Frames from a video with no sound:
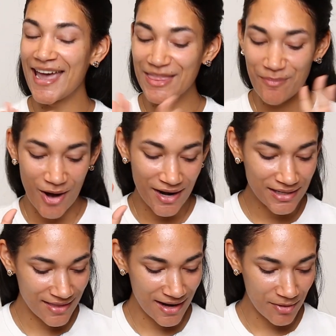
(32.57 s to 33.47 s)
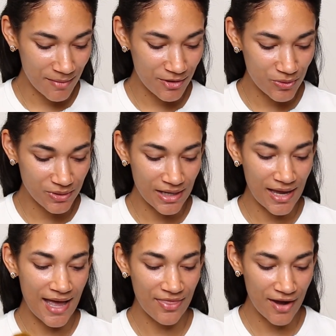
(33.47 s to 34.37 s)
And the products that I'm gonna be
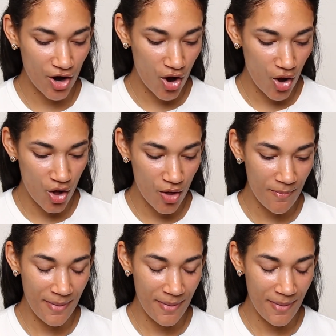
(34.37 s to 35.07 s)
using, they're all